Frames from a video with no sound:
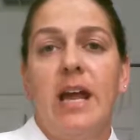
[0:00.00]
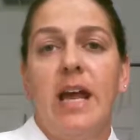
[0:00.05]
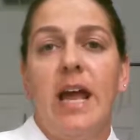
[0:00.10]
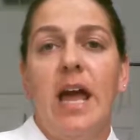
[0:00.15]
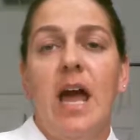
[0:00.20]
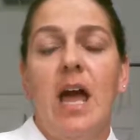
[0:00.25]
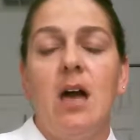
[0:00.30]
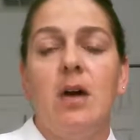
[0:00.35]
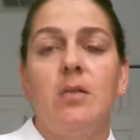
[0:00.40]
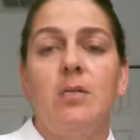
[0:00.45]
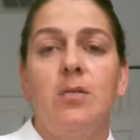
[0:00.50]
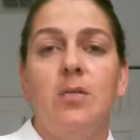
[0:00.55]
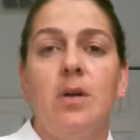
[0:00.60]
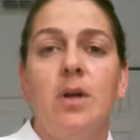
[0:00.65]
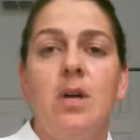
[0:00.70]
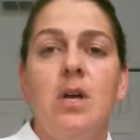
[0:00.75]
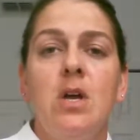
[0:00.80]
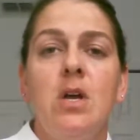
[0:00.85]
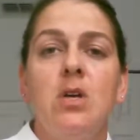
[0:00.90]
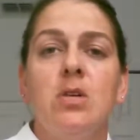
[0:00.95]
that I have.
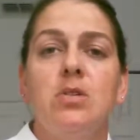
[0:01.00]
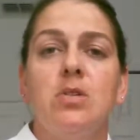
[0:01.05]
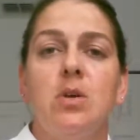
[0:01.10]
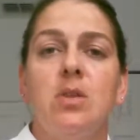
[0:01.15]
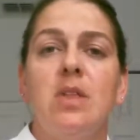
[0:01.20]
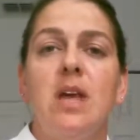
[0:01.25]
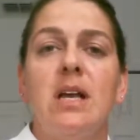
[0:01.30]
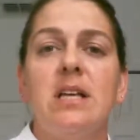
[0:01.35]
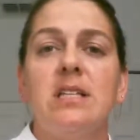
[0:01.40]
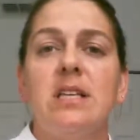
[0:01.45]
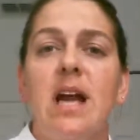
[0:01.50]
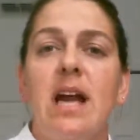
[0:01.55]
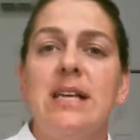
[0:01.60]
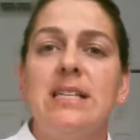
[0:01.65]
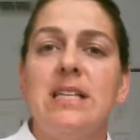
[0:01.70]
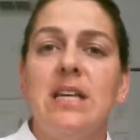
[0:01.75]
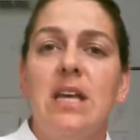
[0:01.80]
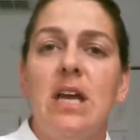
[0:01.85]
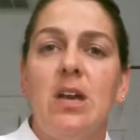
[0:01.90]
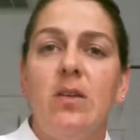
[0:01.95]
So thanks,
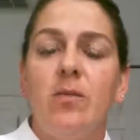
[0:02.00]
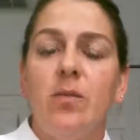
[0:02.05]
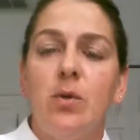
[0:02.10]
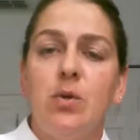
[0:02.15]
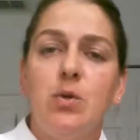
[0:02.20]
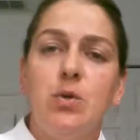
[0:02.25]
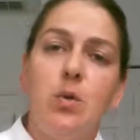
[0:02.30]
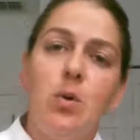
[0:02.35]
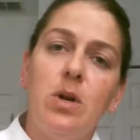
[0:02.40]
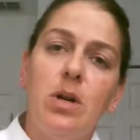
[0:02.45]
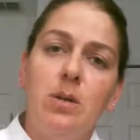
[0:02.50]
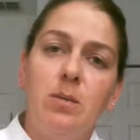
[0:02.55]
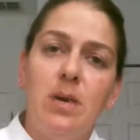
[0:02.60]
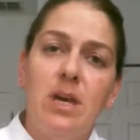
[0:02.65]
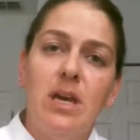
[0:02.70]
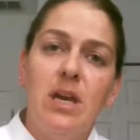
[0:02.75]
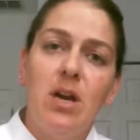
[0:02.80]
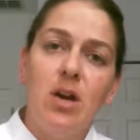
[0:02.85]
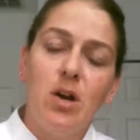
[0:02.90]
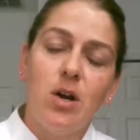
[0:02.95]
guys, again for joining
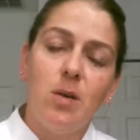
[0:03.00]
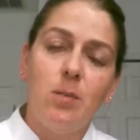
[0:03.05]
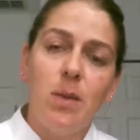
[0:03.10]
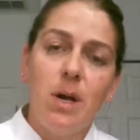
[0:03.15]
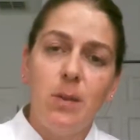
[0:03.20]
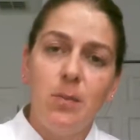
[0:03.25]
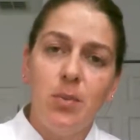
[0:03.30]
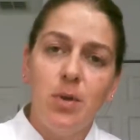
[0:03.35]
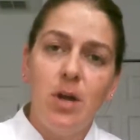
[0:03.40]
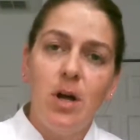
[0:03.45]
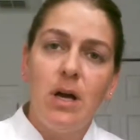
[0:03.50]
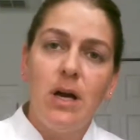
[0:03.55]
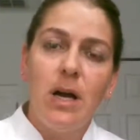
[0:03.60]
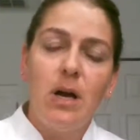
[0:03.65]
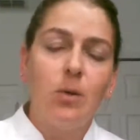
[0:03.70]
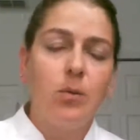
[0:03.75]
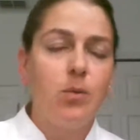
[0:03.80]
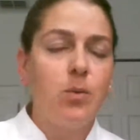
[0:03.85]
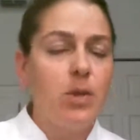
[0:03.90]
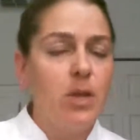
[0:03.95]
me here on my blog.
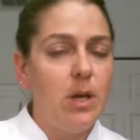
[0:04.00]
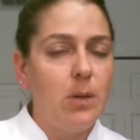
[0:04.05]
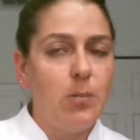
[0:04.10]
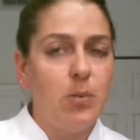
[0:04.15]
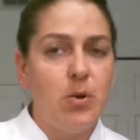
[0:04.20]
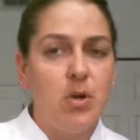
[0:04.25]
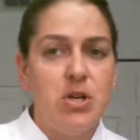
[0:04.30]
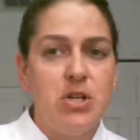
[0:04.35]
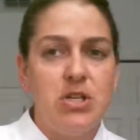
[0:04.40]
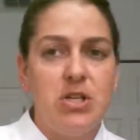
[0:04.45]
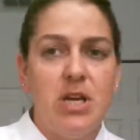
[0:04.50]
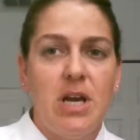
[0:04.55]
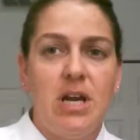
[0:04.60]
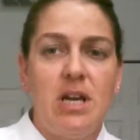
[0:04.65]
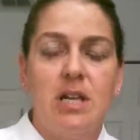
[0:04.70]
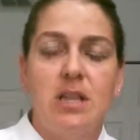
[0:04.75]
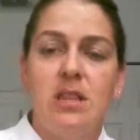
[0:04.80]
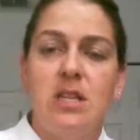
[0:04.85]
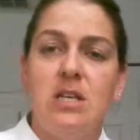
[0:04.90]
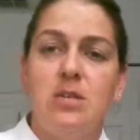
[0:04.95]
I really
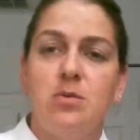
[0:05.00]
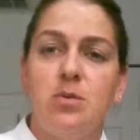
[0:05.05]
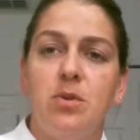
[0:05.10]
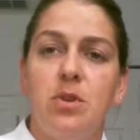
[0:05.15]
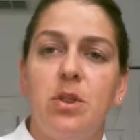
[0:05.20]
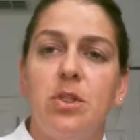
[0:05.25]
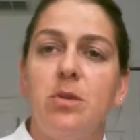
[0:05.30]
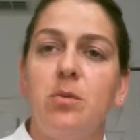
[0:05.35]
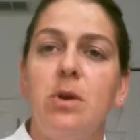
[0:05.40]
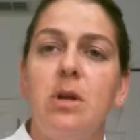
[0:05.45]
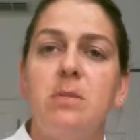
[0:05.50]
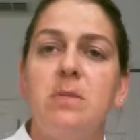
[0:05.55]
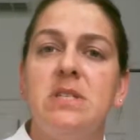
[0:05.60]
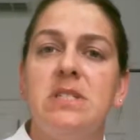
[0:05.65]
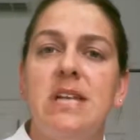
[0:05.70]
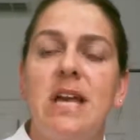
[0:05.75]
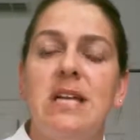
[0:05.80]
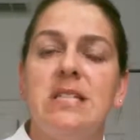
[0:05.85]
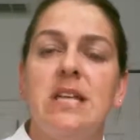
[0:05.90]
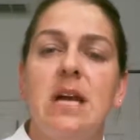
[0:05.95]
appreciate it. These were the 3
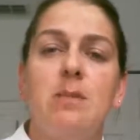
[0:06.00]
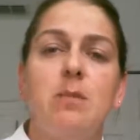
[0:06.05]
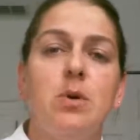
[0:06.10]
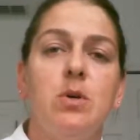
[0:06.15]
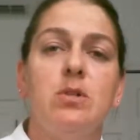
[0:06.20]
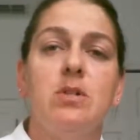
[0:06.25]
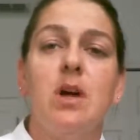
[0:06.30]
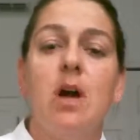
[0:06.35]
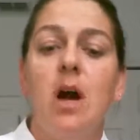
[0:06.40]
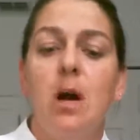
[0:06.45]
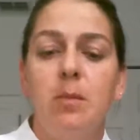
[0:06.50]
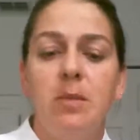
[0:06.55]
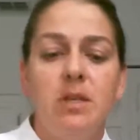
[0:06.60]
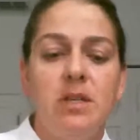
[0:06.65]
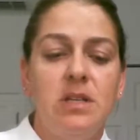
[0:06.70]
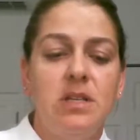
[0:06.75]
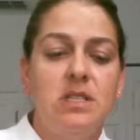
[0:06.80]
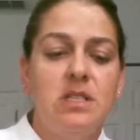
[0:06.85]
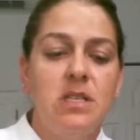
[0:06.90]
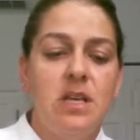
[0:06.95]
mistakes I'm most
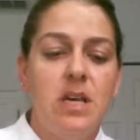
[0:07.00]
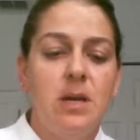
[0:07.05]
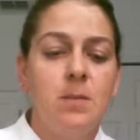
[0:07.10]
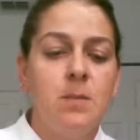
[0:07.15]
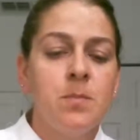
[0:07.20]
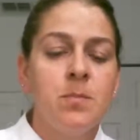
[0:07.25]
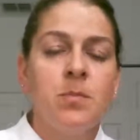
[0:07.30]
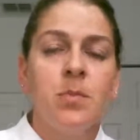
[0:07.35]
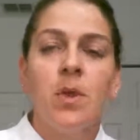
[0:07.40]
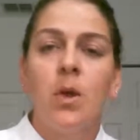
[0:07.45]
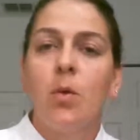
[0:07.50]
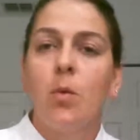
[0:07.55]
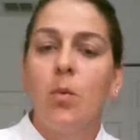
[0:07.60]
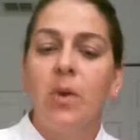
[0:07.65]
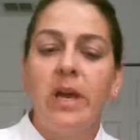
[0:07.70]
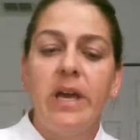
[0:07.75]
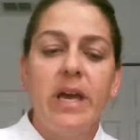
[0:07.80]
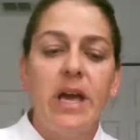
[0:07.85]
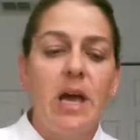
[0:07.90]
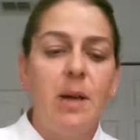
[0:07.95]
commonly seeing.
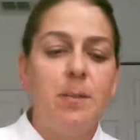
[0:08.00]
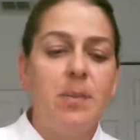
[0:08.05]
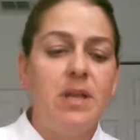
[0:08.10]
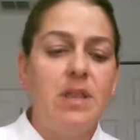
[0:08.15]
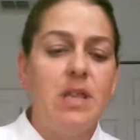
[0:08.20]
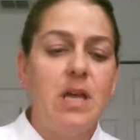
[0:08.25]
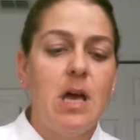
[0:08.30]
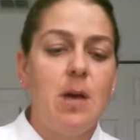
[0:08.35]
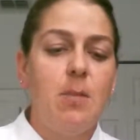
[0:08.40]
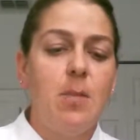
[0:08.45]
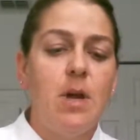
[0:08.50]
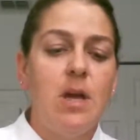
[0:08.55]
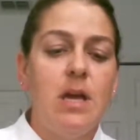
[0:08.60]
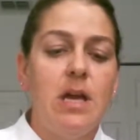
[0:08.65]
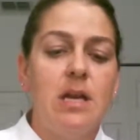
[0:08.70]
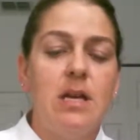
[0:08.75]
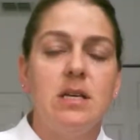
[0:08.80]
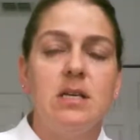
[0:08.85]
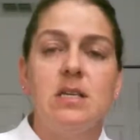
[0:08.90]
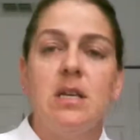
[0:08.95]
Recapping them
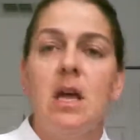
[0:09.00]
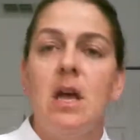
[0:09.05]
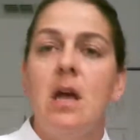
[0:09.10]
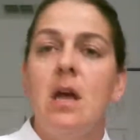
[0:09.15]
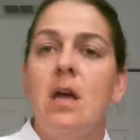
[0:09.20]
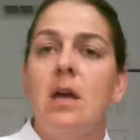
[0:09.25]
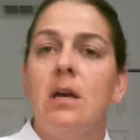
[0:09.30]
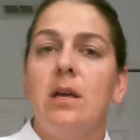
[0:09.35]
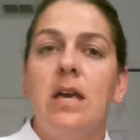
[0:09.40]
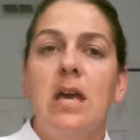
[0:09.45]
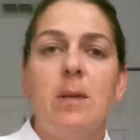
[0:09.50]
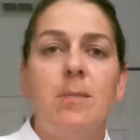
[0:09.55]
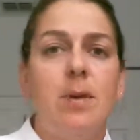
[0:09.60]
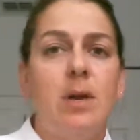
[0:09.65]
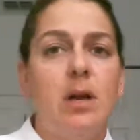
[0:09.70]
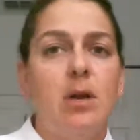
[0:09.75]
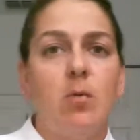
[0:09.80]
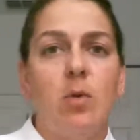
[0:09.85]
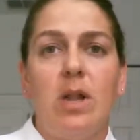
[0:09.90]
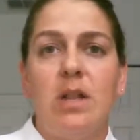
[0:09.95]
is
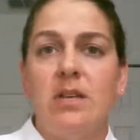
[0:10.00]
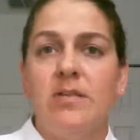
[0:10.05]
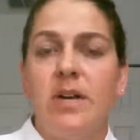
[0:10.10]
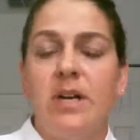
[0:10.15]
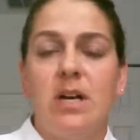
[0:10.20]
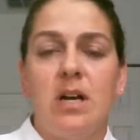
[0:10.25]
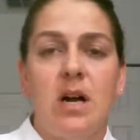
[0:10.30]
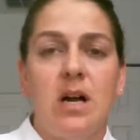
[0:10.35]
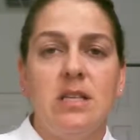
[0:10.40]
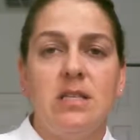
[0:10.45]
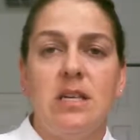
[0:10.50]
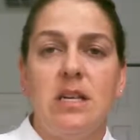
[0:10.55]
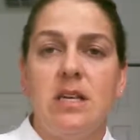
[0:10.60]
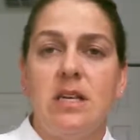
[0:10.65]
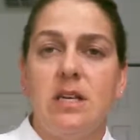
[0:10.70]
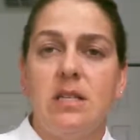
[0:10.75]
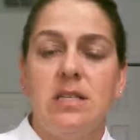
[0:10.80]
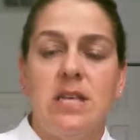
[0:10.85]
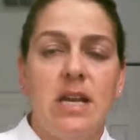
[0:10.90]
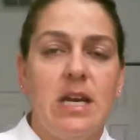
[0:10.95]
keeping relevant
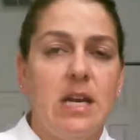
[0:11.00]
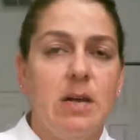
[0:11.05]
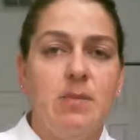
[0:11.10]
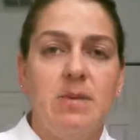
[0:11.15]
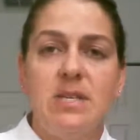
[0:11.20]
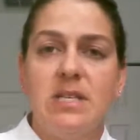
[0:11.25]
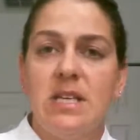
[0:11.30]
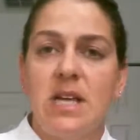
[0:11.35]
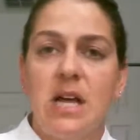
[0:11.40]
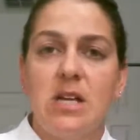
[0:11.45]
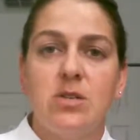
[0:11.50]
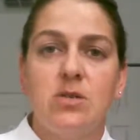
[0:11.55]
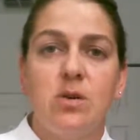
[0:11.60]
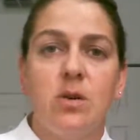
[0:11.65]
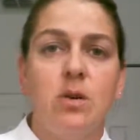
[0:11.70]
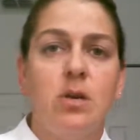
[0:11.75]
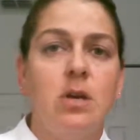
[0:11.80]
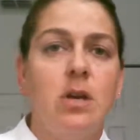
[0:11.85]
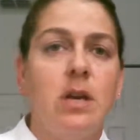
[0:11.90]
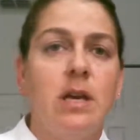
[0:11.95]
content, setting up a
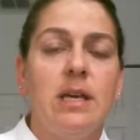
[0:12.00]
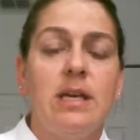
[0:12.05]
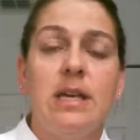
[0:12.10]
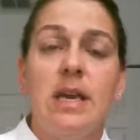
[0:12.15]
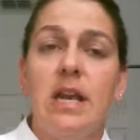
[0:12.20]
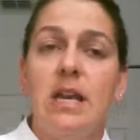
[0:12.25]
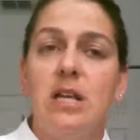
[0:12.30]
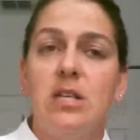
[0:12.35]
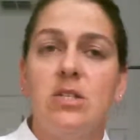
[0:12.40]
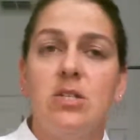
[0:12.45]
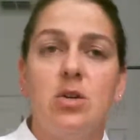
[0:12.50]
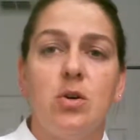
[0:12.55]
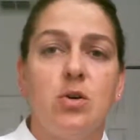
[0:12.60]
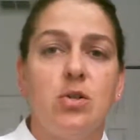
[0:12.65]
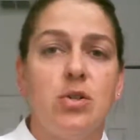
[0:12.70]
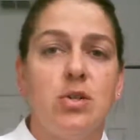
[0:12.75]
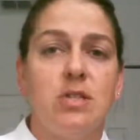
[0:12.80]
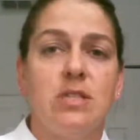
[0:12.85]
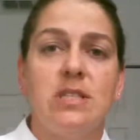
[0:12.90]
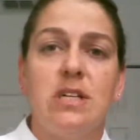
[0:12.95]
schedule, getting
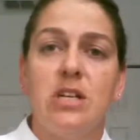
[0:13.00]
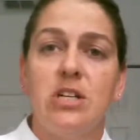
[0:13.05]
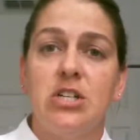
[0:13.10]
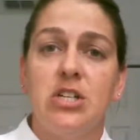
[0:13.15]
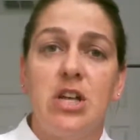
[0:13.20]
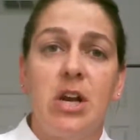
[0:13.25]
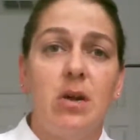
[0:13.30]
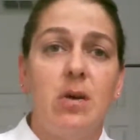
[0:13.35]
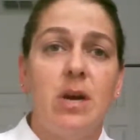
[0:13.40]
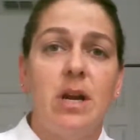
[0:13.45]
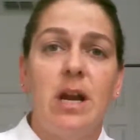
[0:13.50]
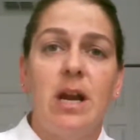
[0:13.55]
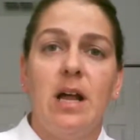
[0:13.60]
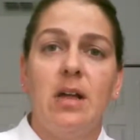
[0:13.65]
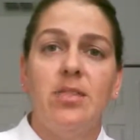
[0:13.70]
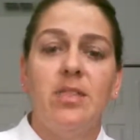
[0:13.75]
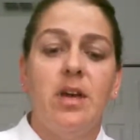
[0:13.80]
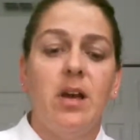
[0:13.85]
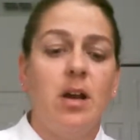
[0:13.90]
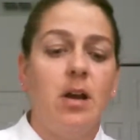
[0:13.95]
social, sharing it
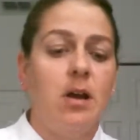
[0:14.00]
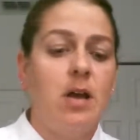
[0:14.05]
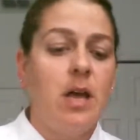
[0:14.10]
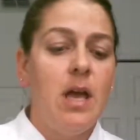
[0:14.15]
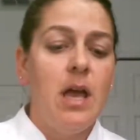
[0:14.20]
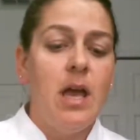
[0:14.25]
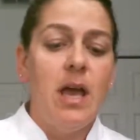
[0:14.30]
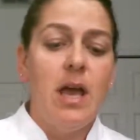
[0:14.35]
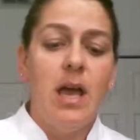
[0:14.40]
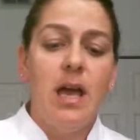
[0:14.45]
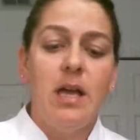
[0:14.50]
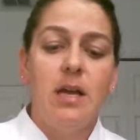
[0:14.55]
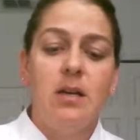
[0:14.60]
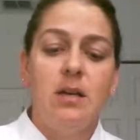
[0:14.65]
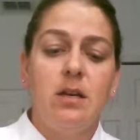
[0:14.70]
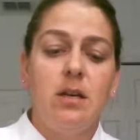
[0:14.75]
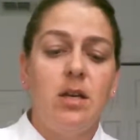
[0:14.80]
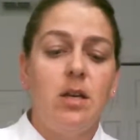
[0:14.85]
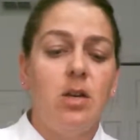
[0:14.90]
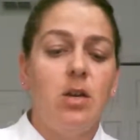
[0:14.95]
out there,
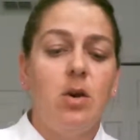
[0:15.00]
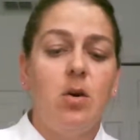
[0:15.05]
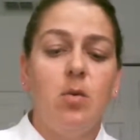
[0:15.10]
and